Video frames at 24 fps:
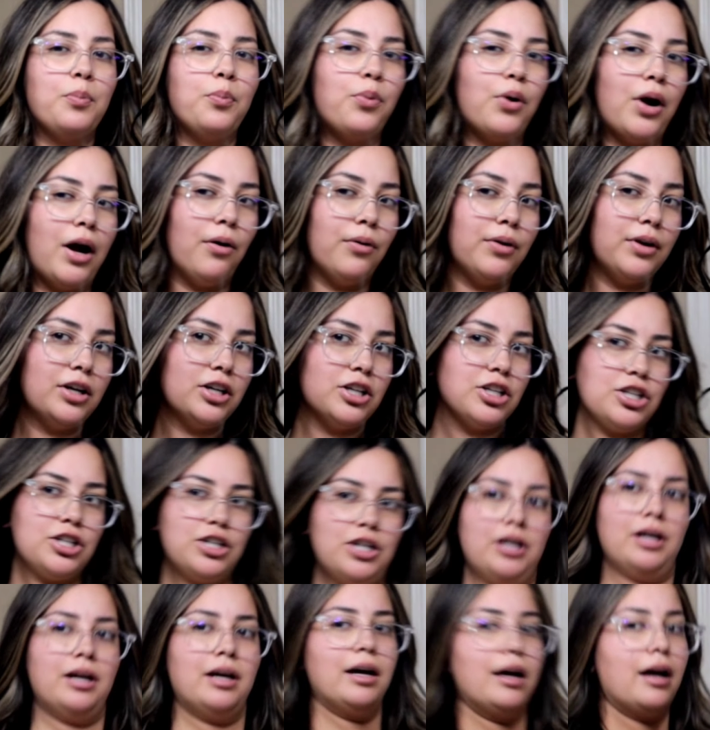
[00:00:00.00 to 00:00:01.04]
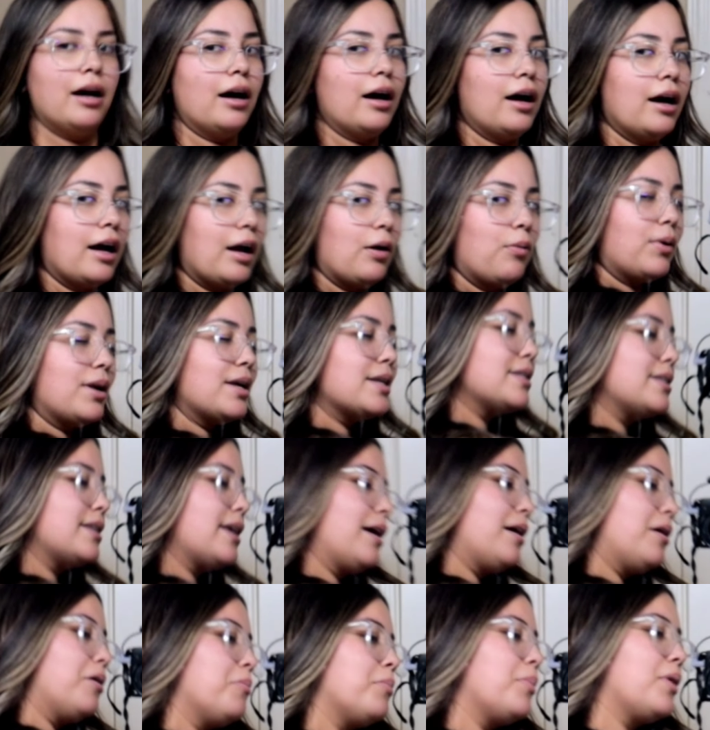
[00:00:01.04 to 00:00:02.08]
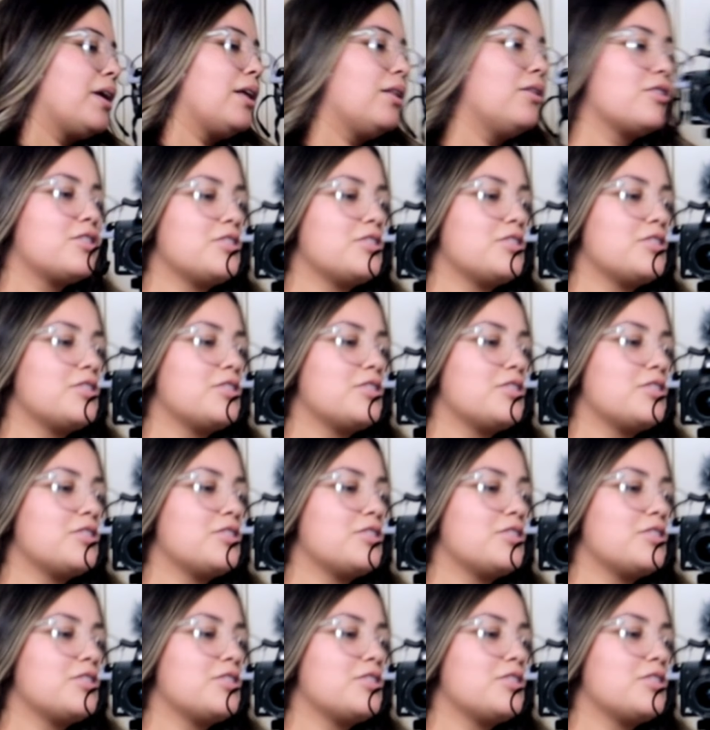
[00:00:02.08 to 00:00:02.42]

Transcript: brownish, I want to say, but it